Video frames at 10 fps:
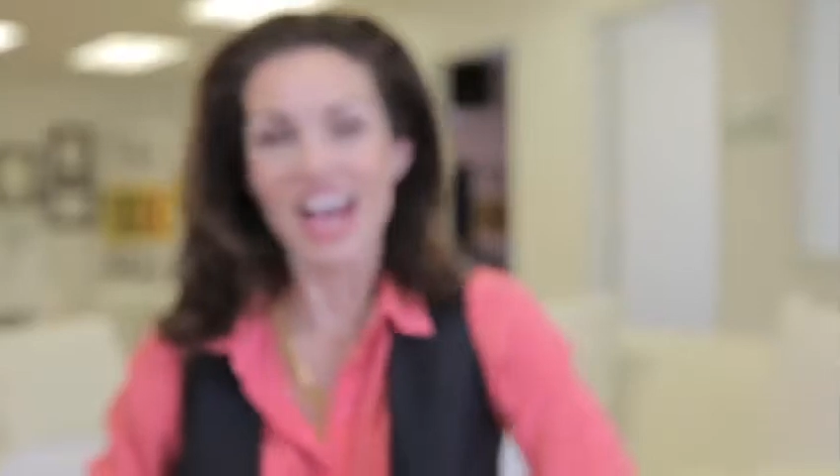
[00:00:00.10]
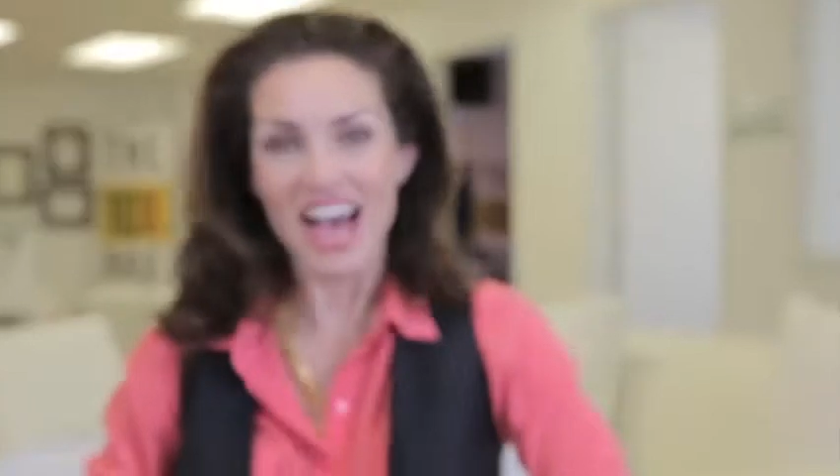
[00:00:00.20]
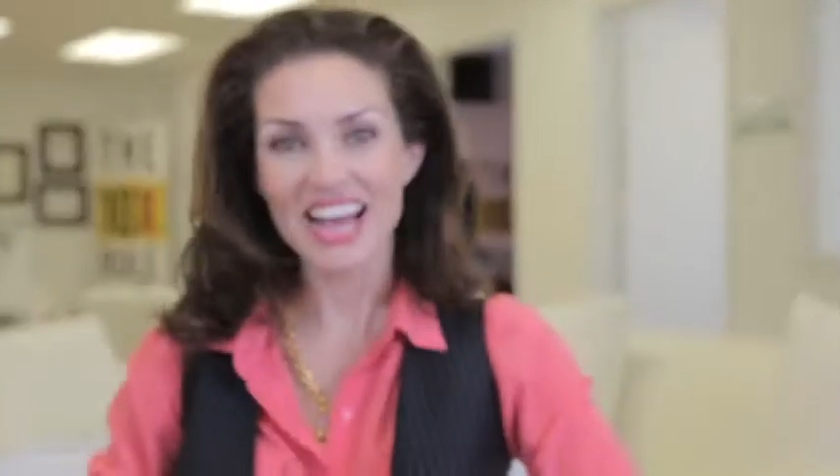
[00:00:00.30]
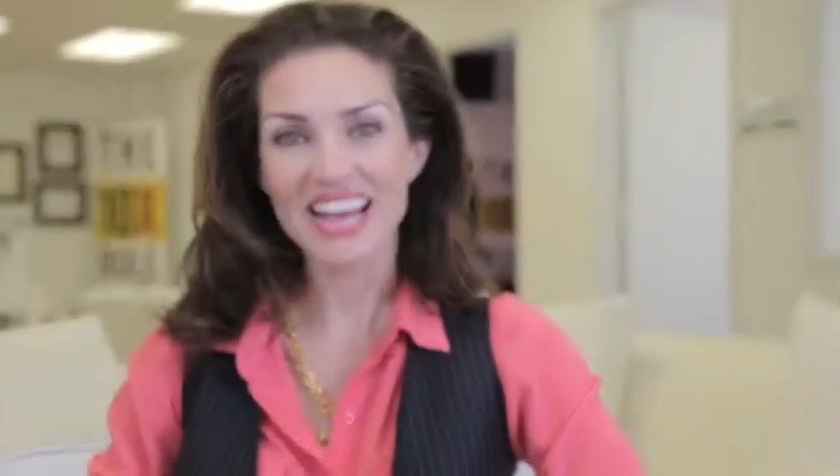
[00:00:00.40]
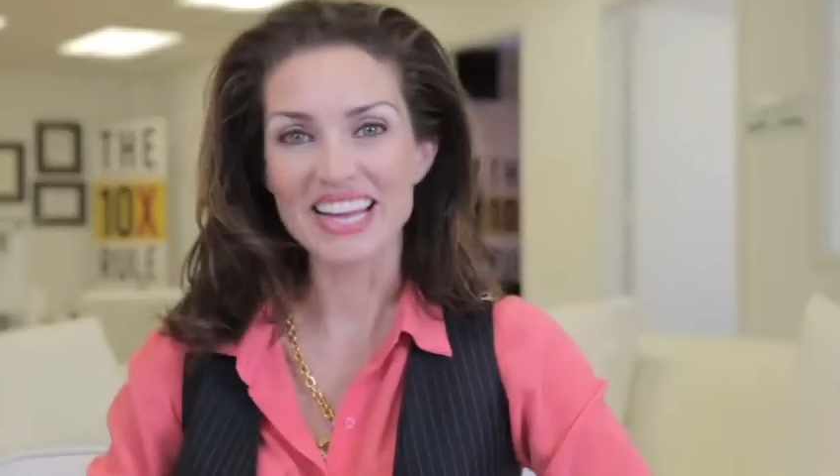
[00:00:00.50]

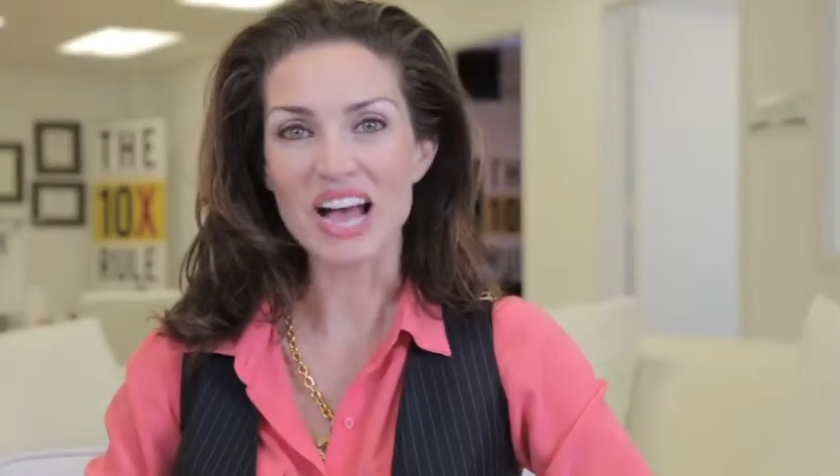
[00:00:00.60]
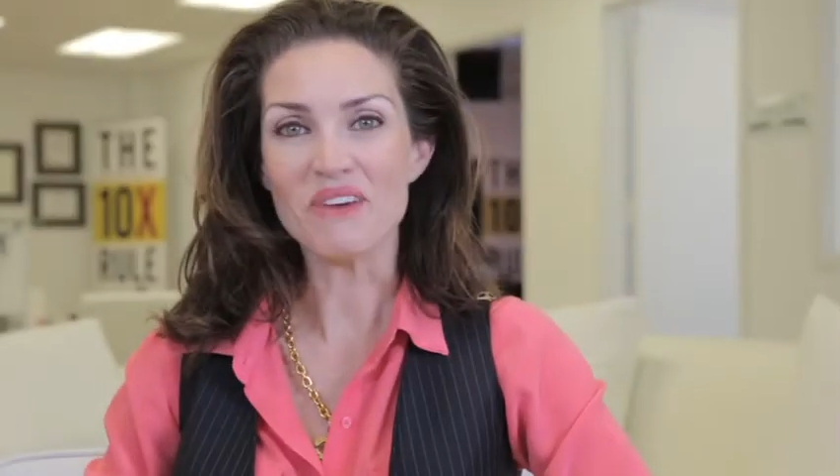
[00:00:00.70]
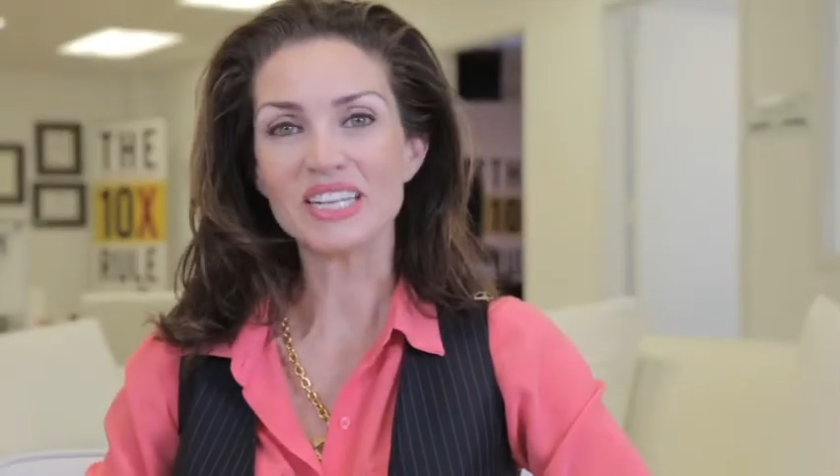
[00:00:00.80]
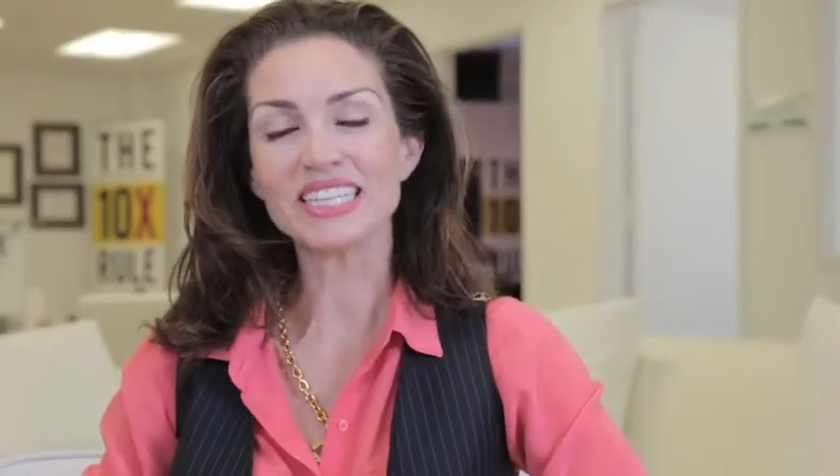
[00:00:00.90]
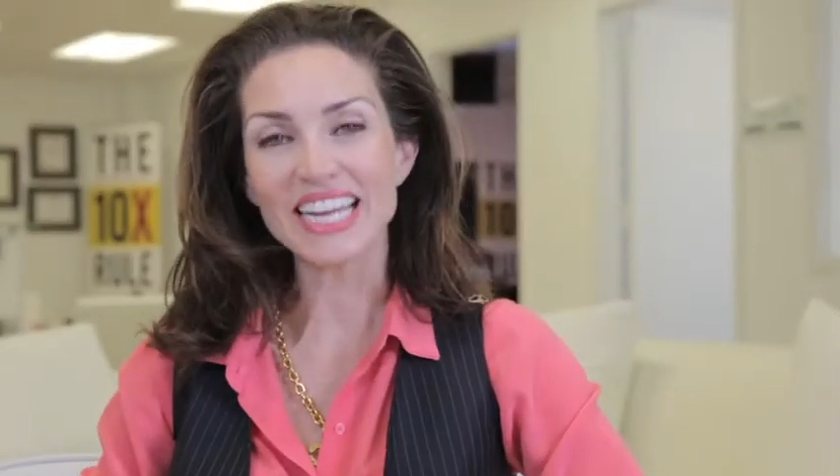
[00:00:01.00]
Hi,
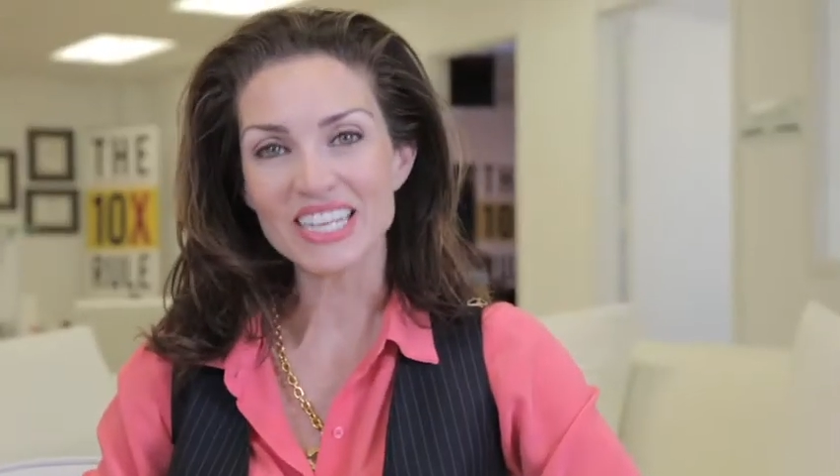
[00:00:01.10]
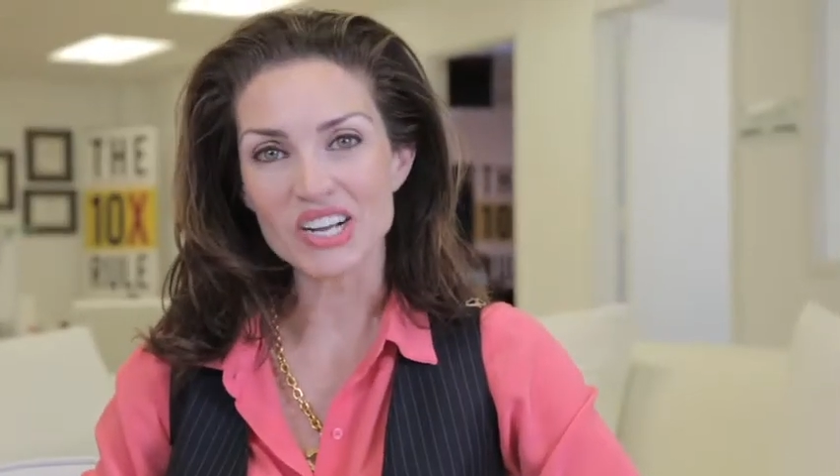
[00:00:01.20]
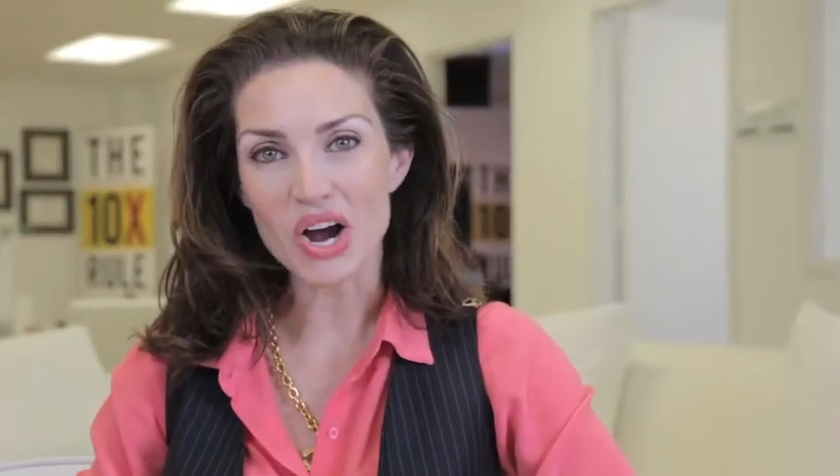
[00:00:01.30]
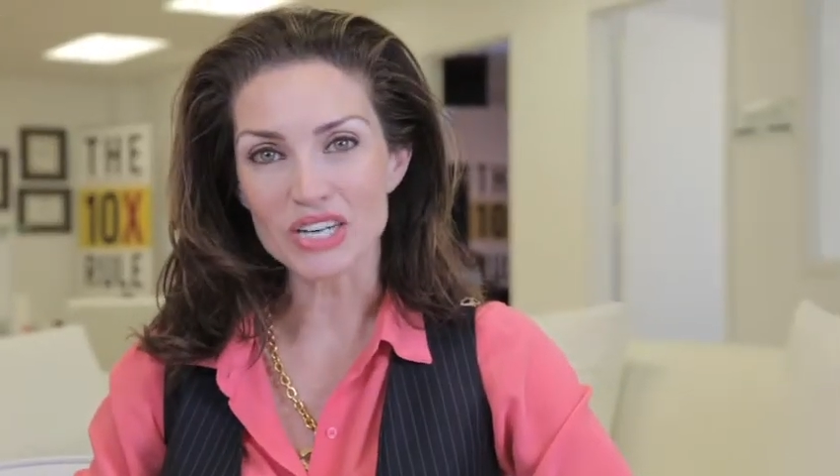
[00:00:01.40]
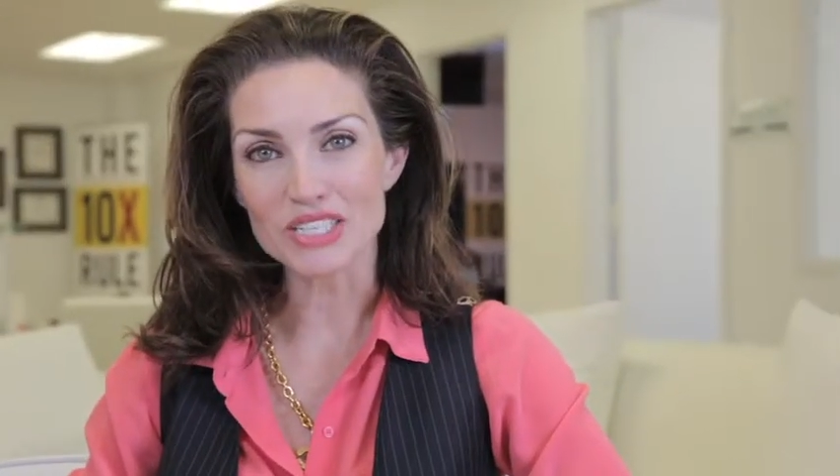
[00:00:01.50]
I'm
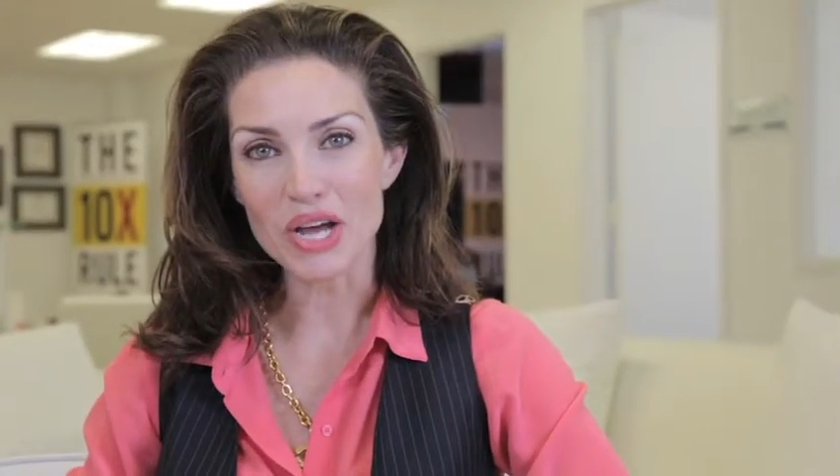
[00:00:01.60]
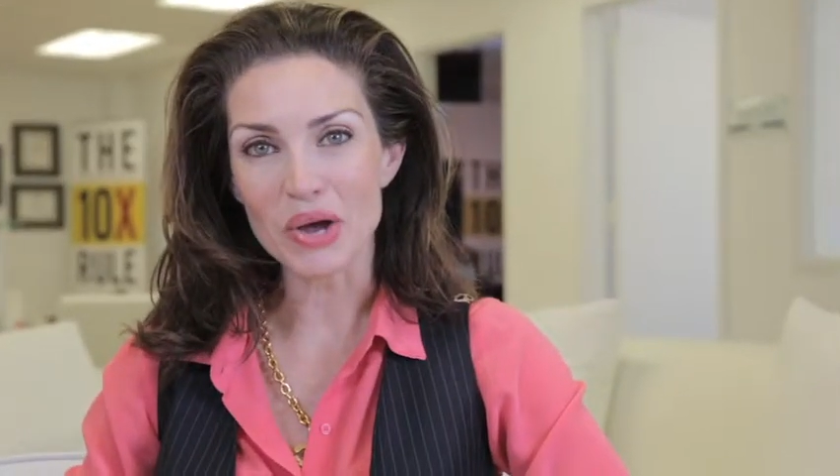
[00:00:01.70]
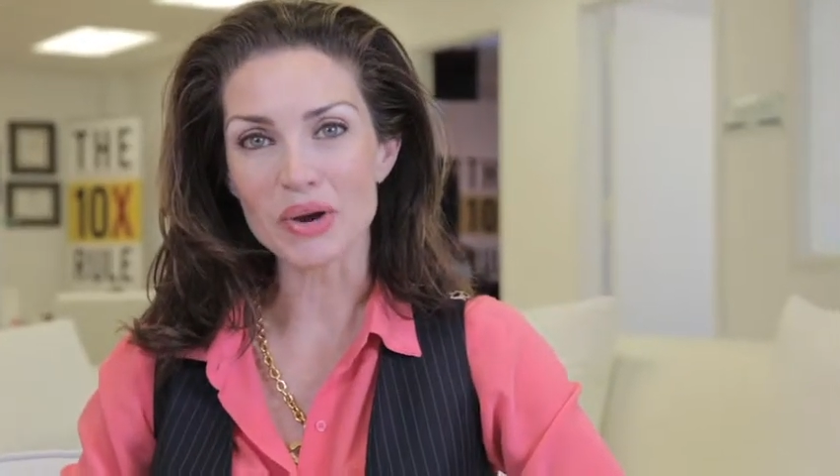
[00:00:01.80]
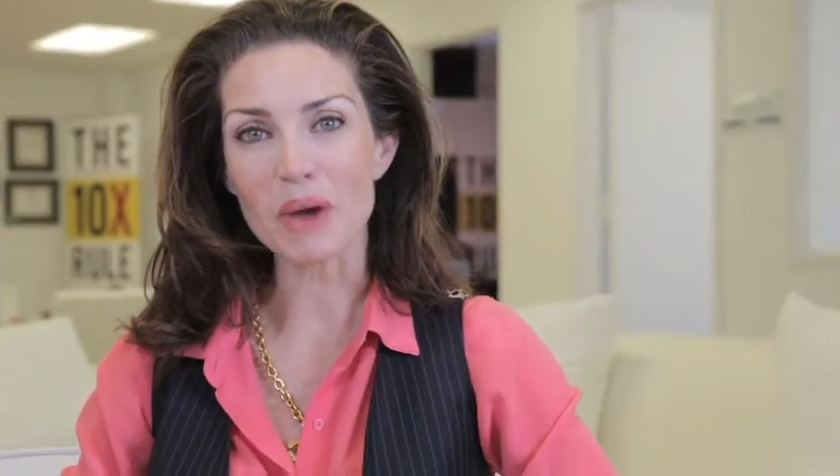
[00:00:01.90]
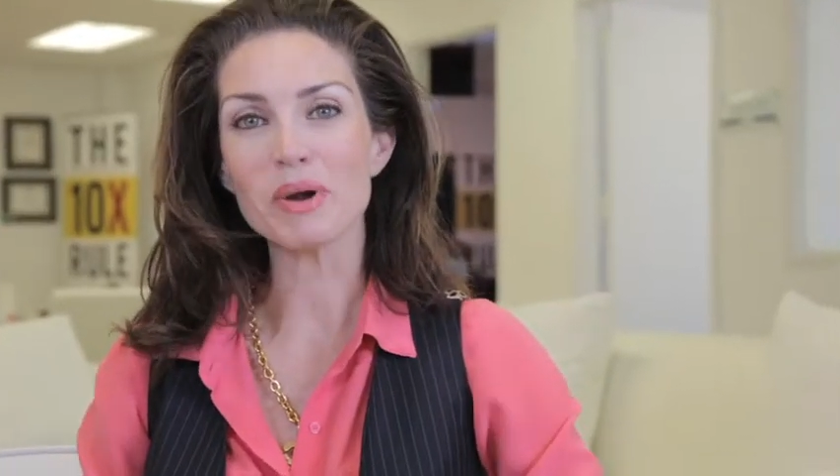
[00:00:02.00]
Elena Cardone.